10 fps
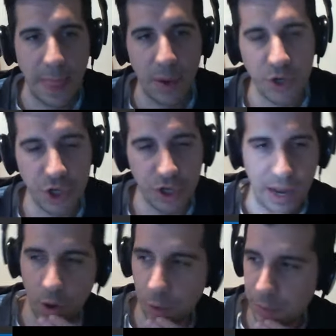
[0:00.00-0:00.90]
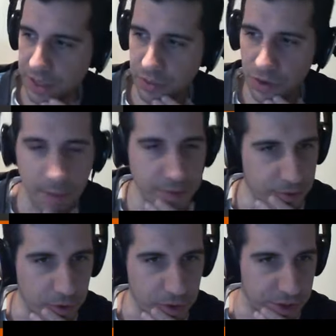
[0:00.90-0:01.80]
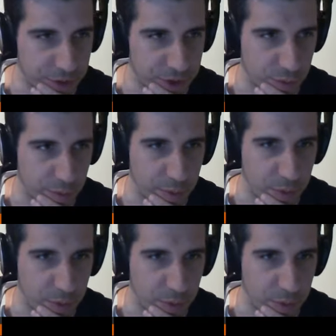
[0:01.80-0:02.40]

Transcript: we should now open in the ROMs folder, which is what we